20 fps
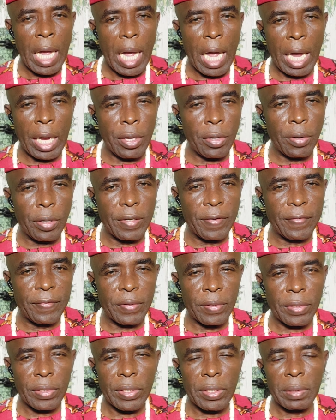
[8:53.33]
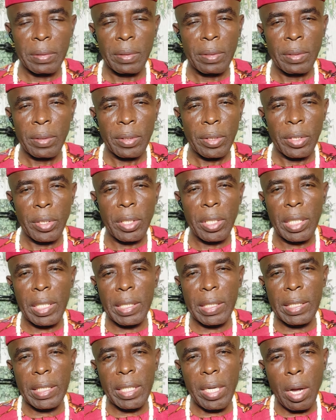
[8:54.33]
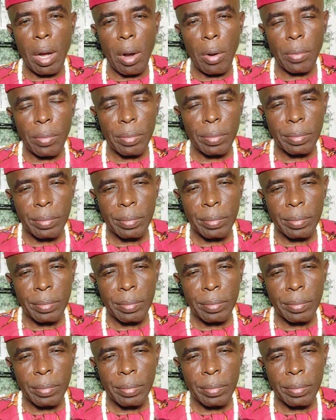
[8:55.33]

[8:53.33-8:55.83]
and your diphthongs, you're good to go.